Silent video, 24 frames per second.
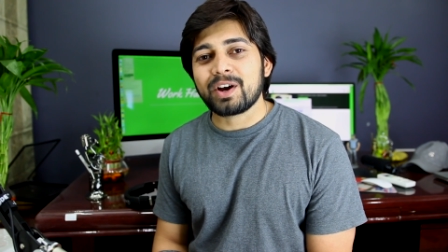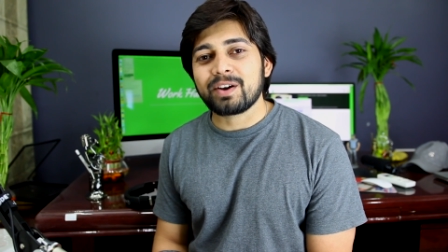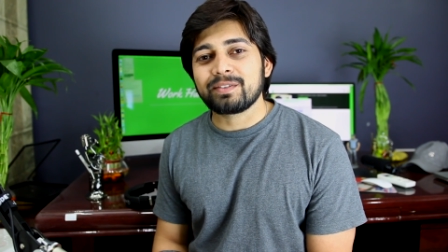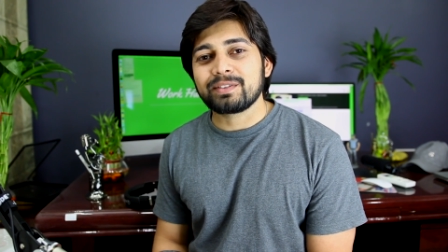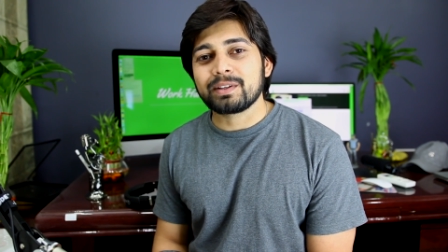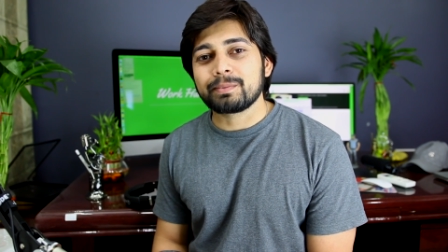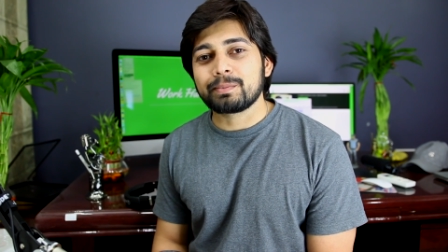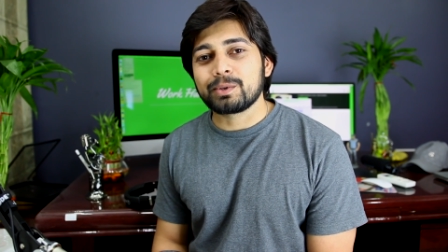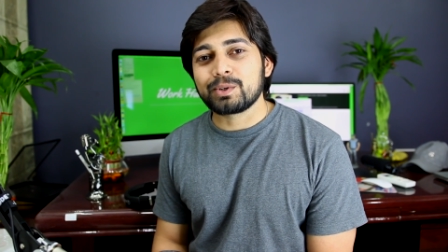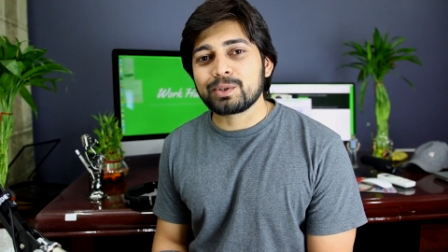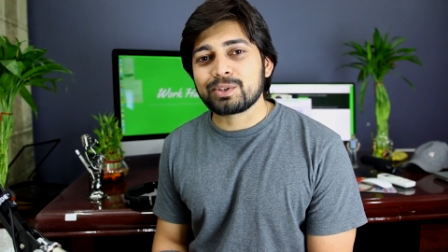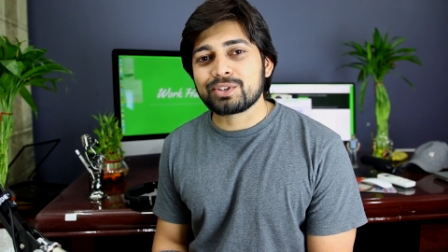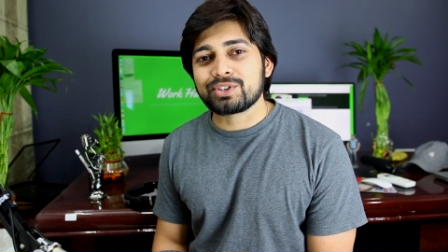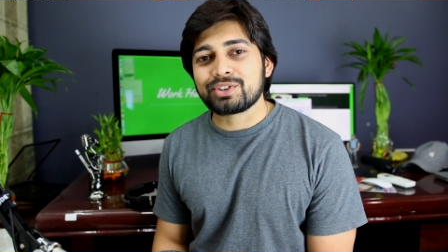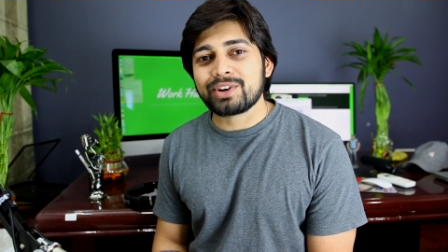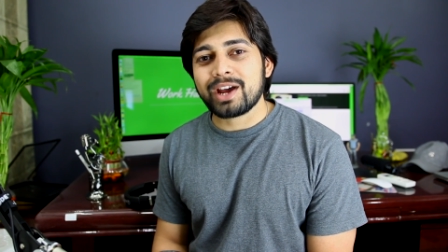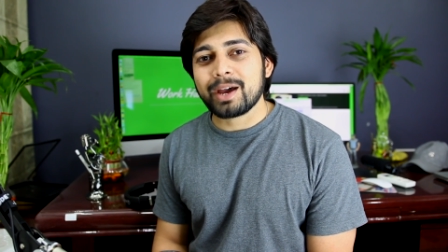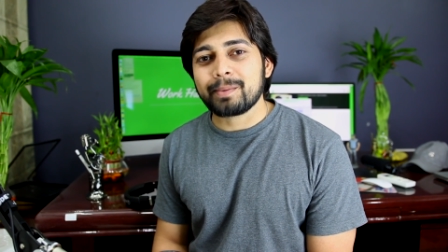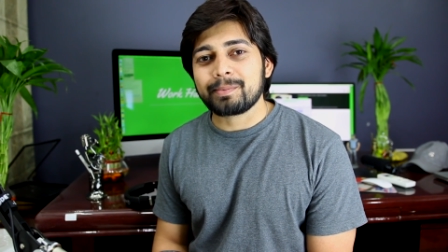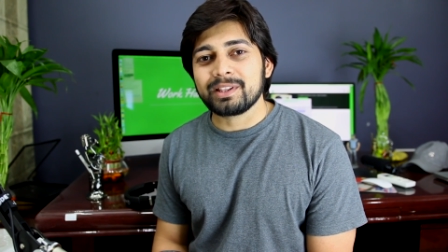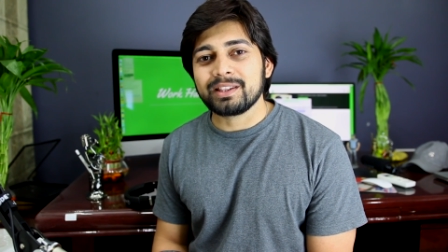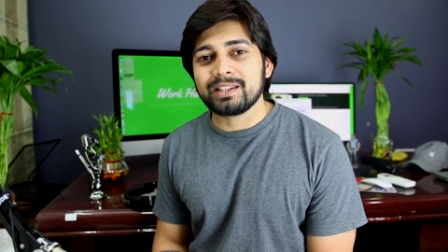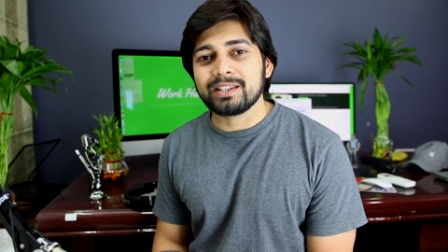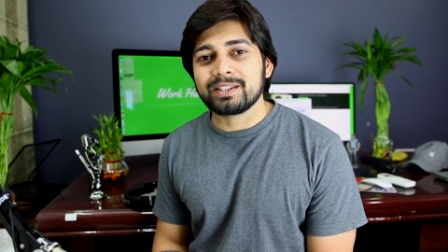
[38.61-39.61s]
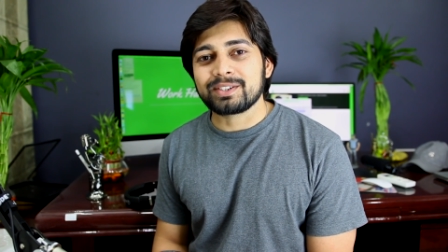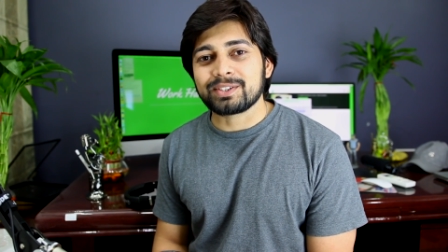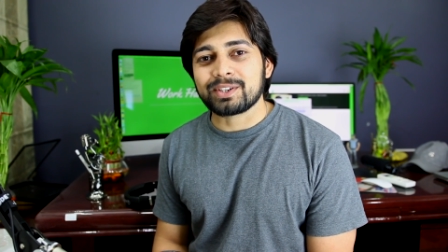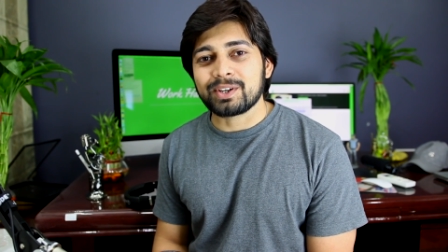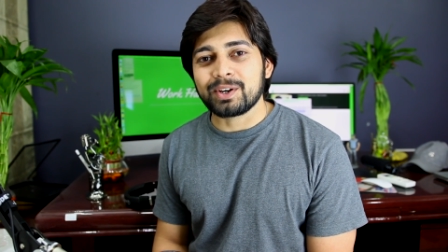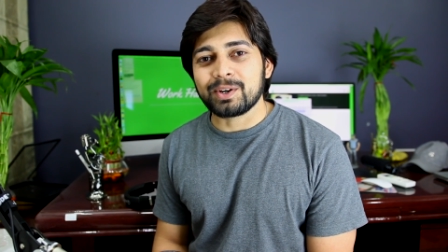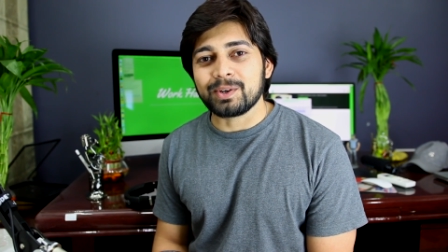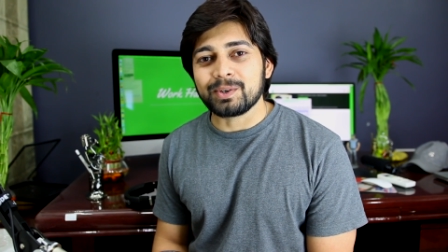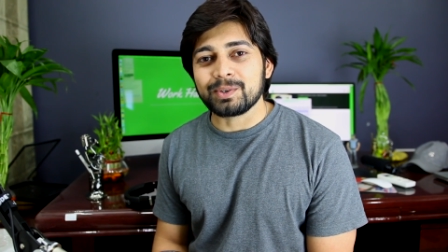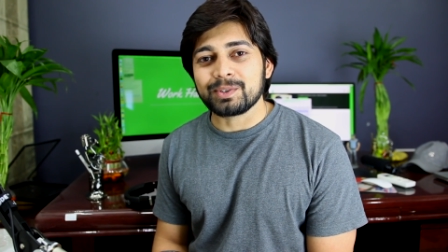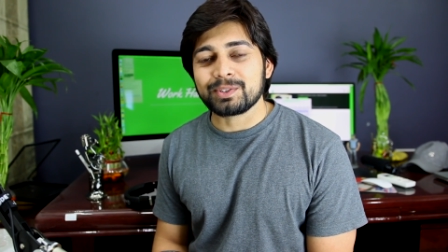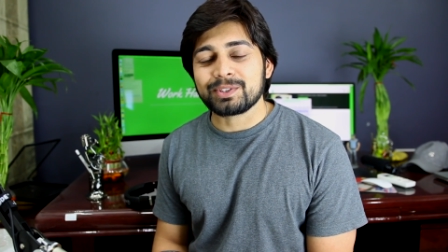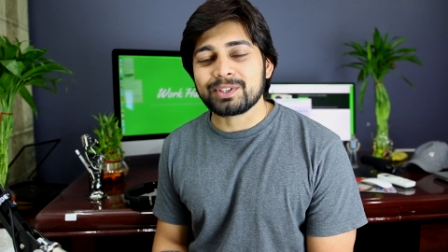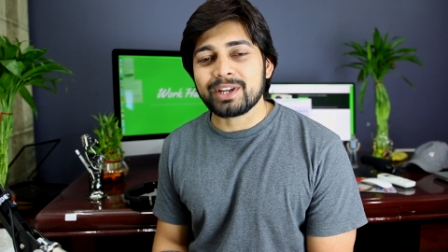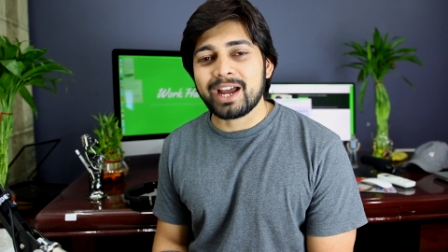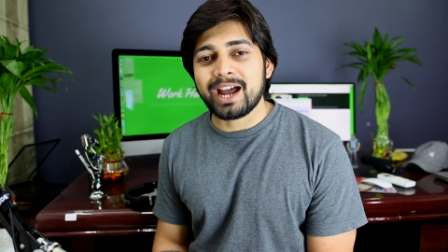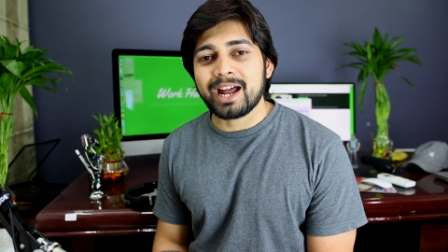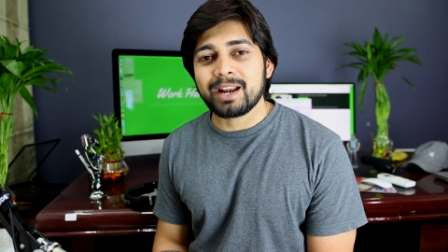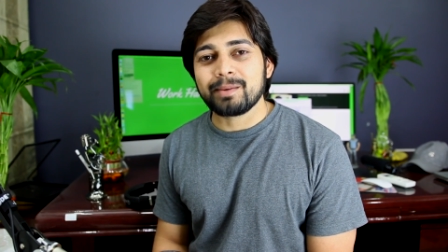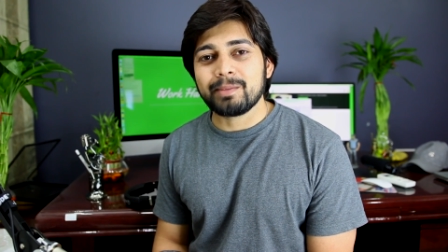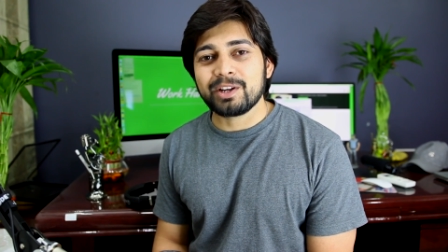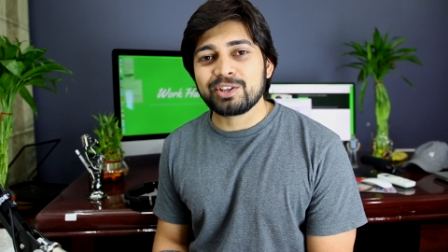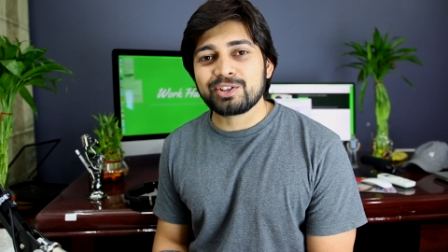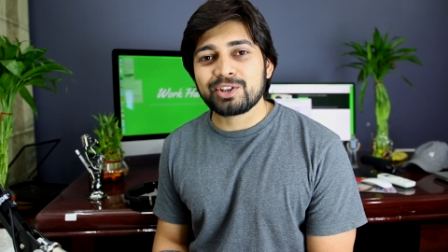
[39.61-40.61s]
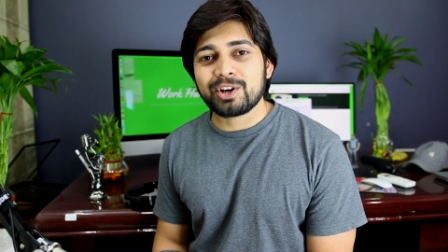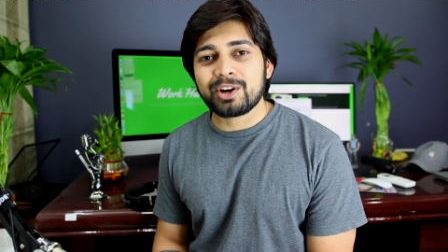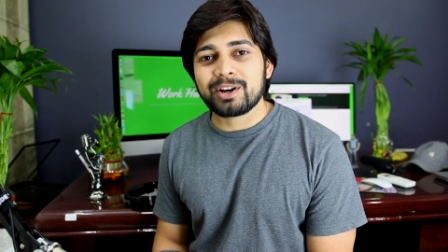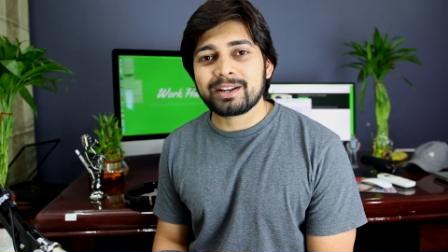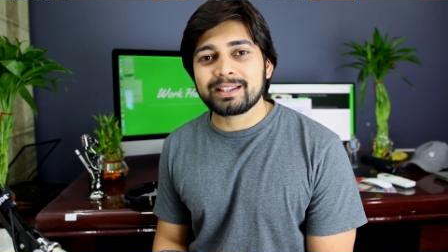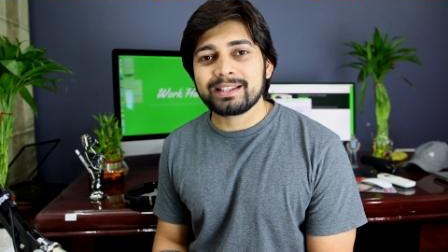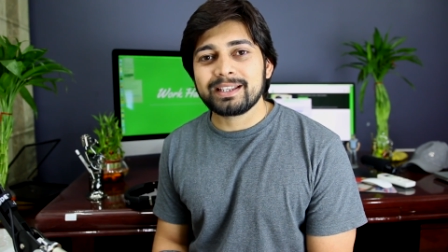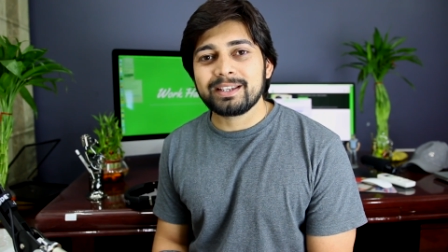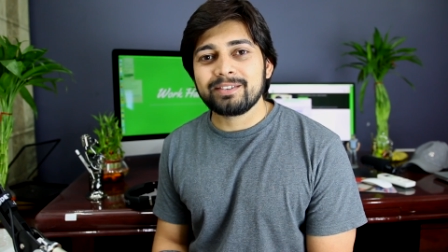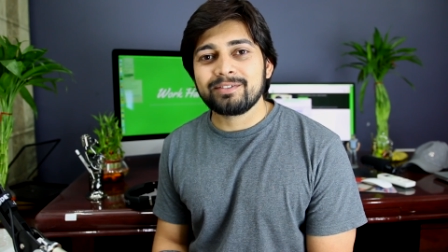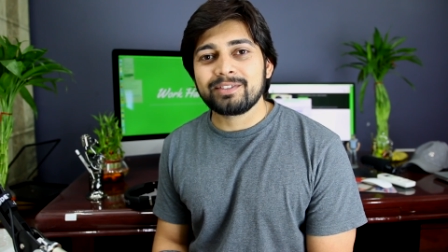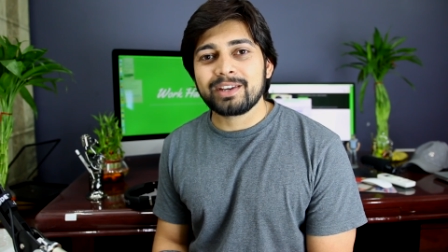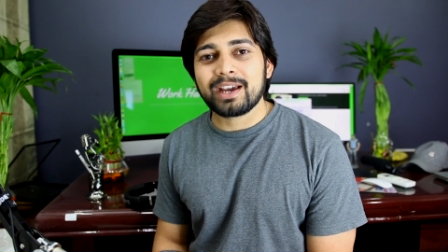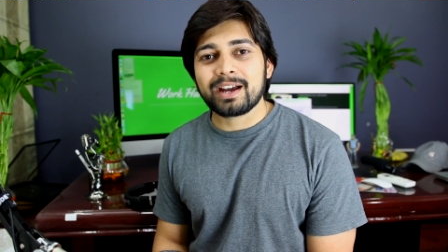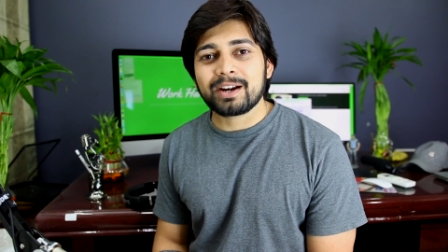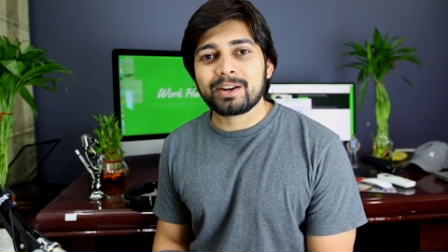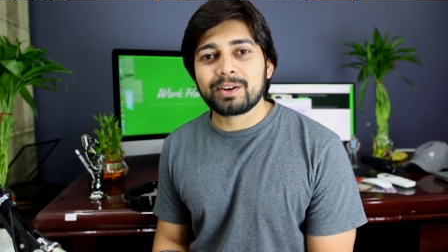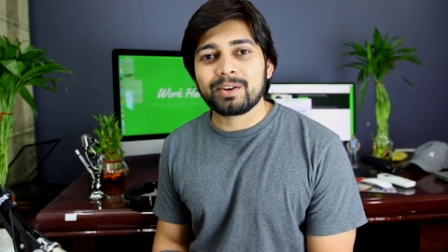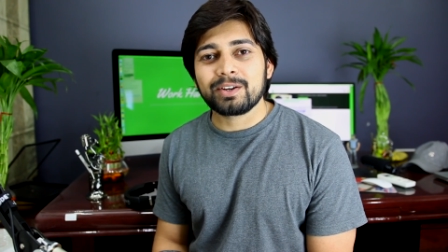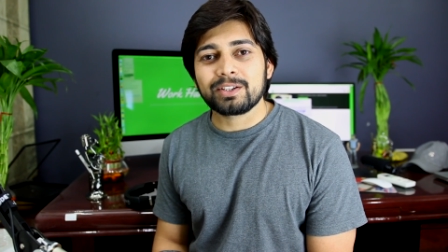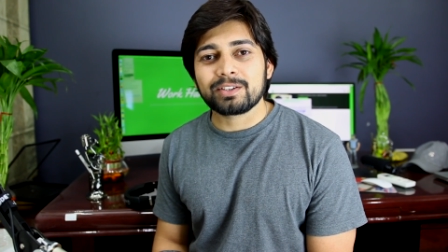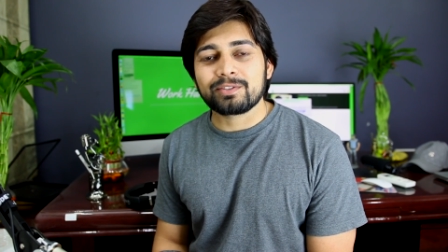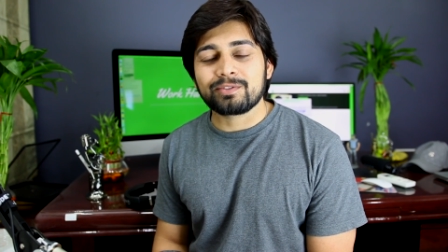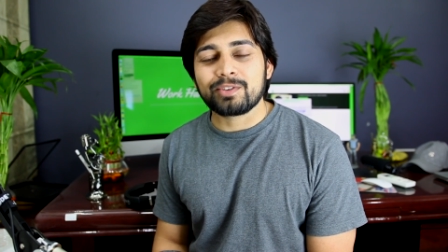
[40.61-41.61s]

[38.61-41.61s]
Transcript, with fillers: of the bootstrap in this course and majorly we are going